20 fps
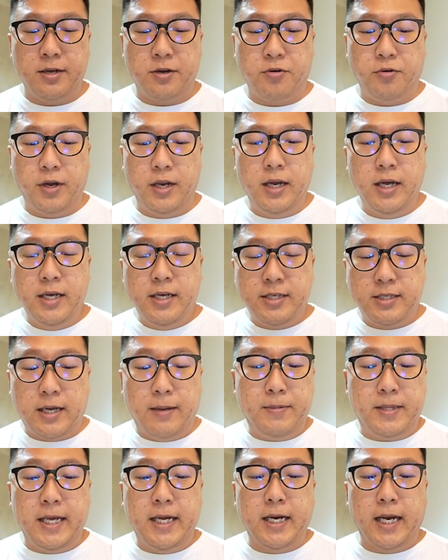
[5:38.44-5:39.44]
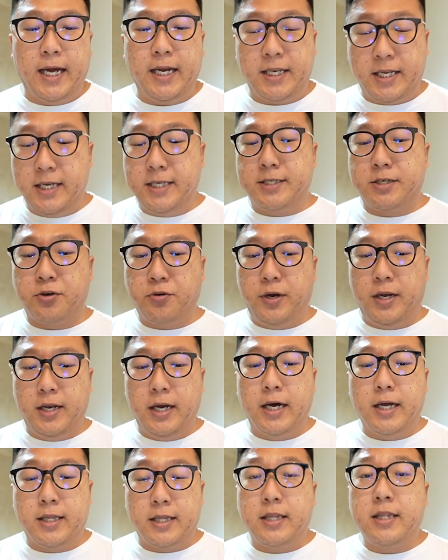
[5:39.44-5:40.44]
green, something like this green,
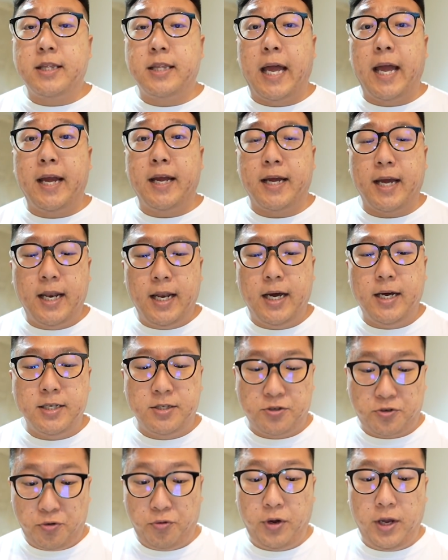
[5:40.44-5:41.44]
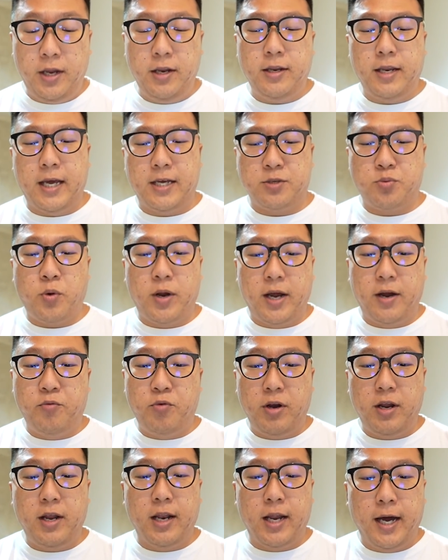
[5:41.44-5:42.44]
a Tangela's green, that's what I
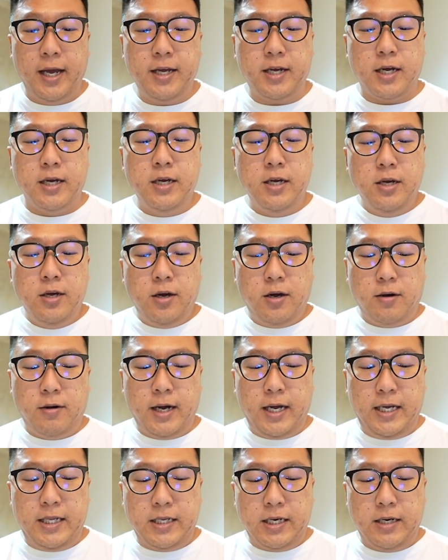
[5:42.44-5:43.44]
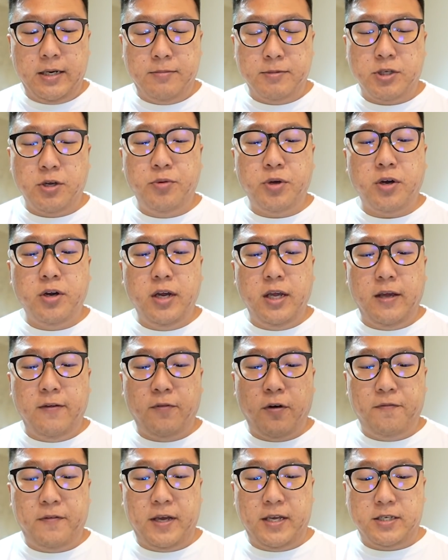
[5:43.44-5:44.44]
really like. Alright, so we're going to
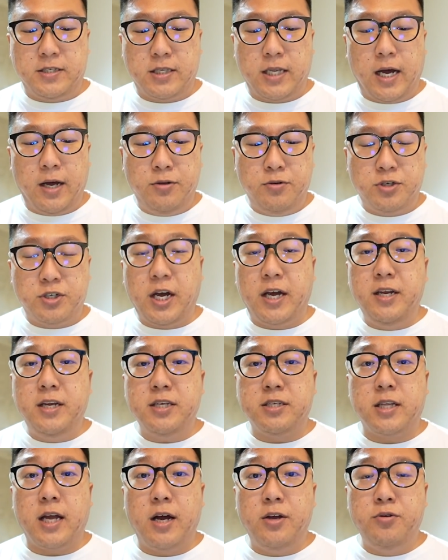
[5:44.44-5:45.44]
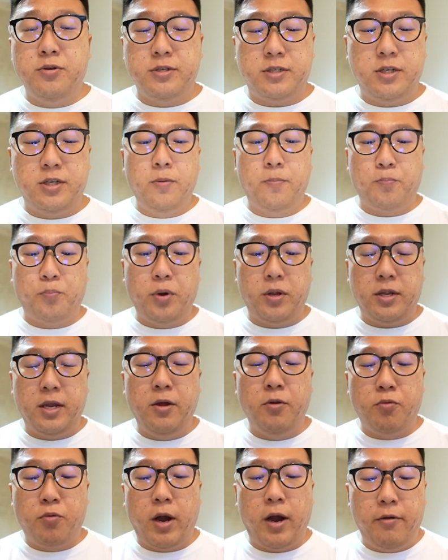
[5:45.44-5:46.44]
evolve a Staryu. Shiny Staryu is
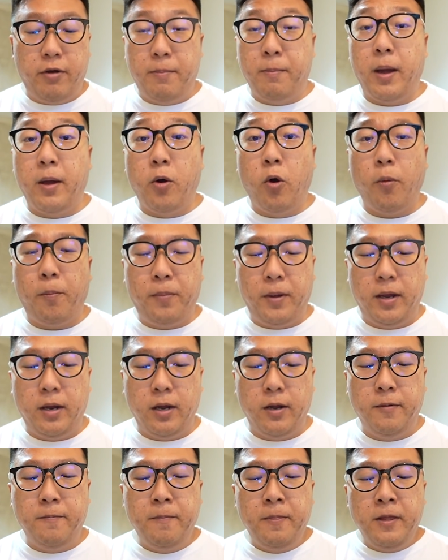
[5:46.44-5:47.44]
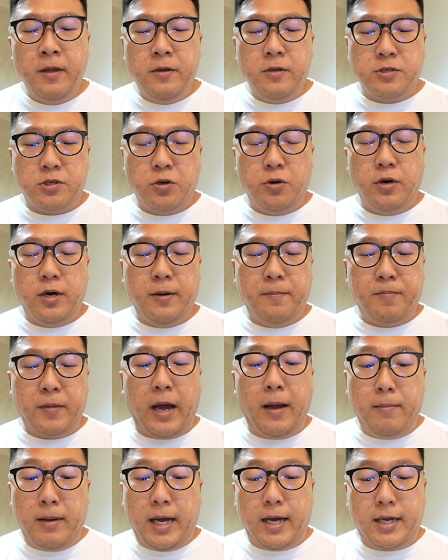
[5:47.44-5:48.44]
pretty rare in my opinion, so
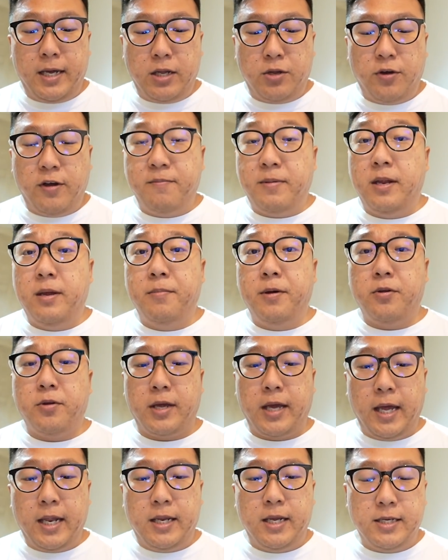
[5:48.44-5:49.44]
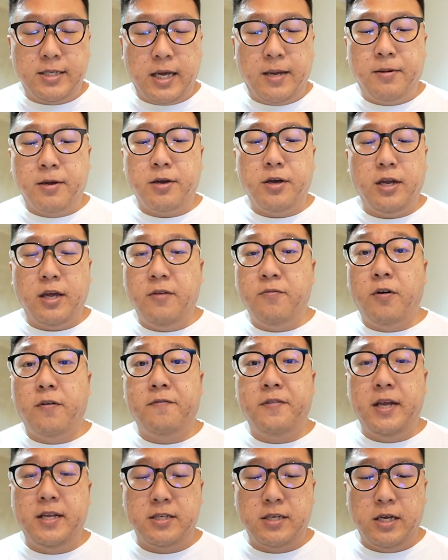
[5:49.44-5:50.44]
I'm lucky to have been able to get this, and I'm going to
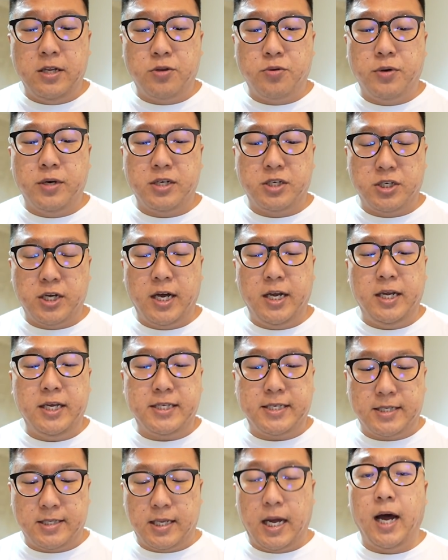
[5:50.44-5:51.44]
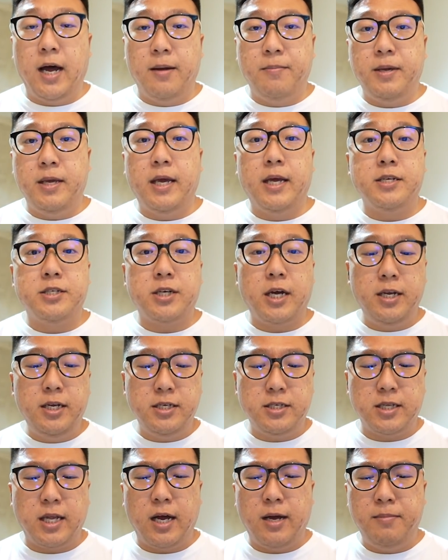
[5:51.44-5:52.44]
evolve this into a Shiny Starmie. And Shiny
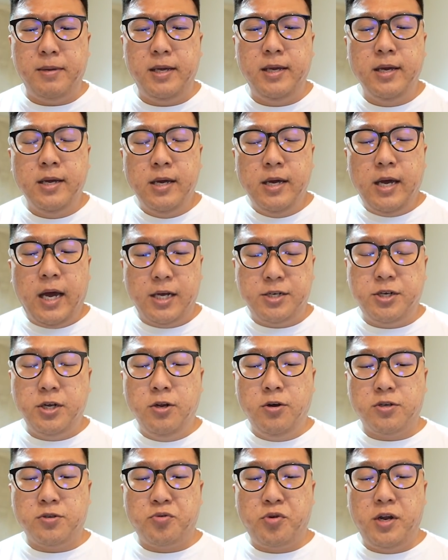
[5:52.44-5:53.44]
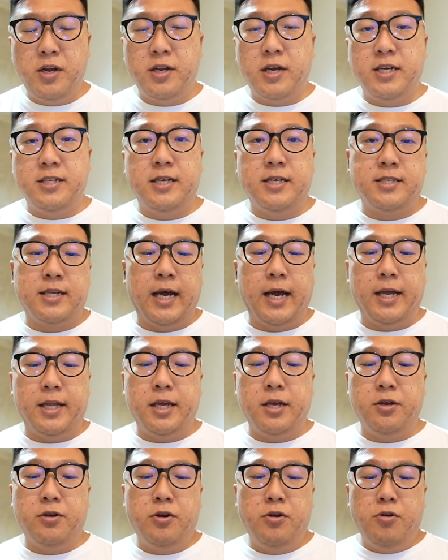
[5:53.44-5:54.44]
Starmie actually looks really nice. There's like, I
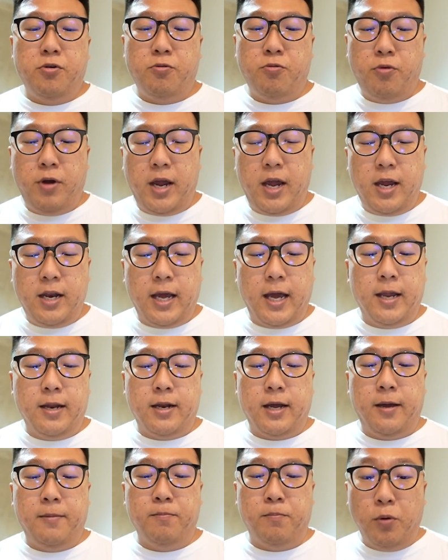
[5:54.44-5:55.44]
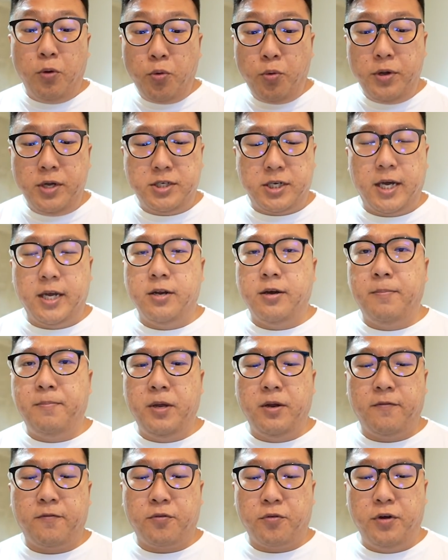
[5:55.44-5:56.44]
think, red and like bluish and a
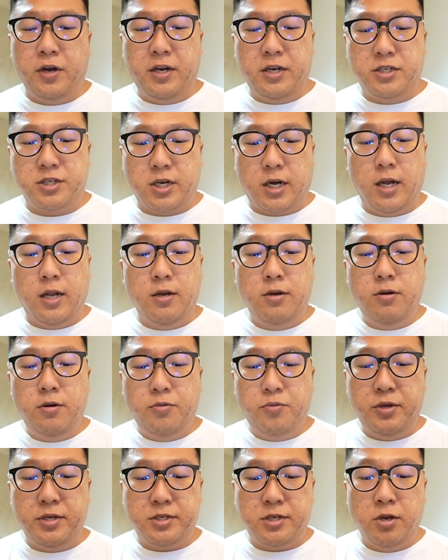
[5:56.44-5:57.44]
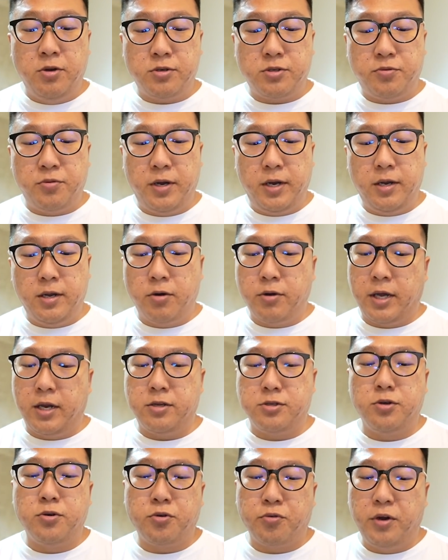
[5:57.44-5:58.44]
bit of greenish color, which looks really nice. Okay,
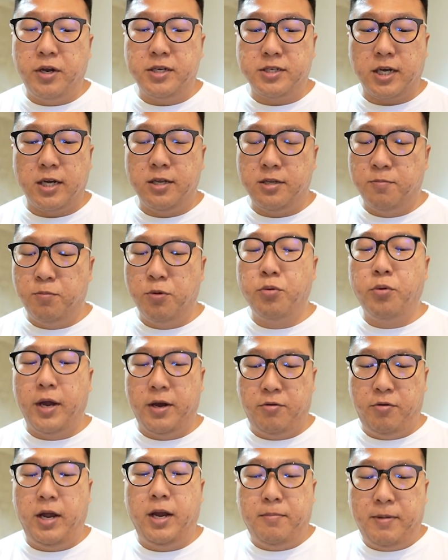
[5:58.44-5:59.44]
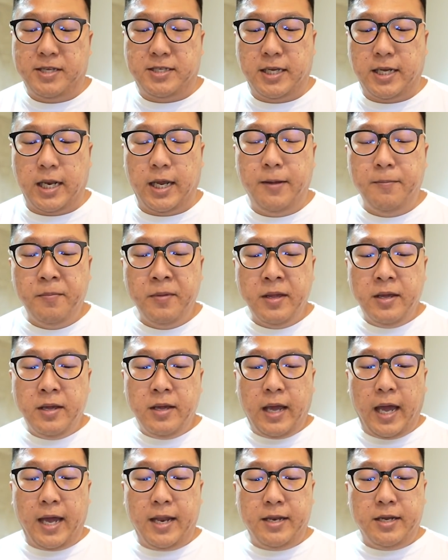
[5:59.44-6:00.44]
there's no greenish color, it's blue and red basically,
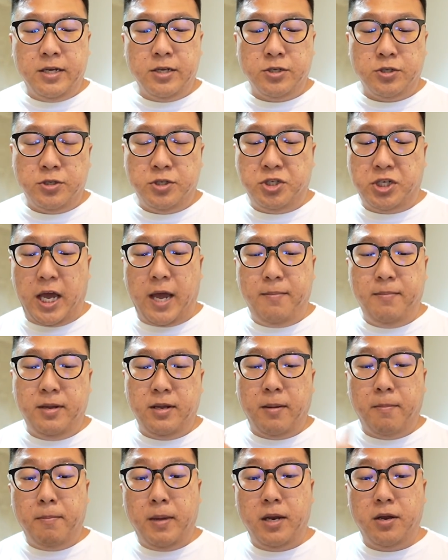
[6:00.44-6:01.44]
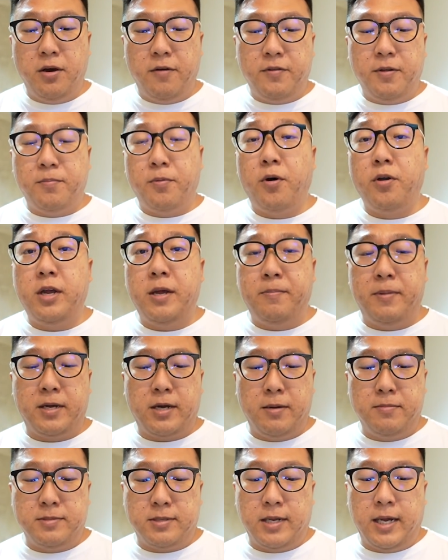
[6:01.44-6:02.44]
and the gem in the middle of the body
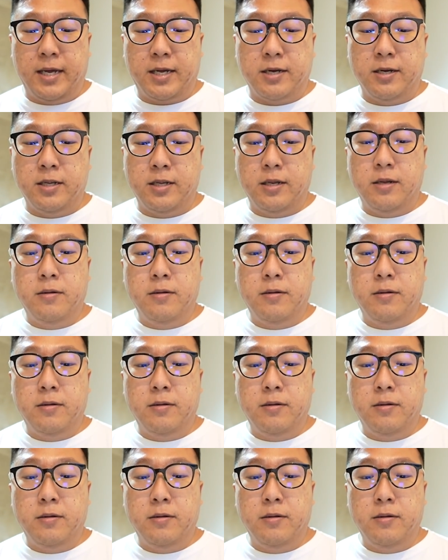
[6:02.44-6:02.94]
becomes like a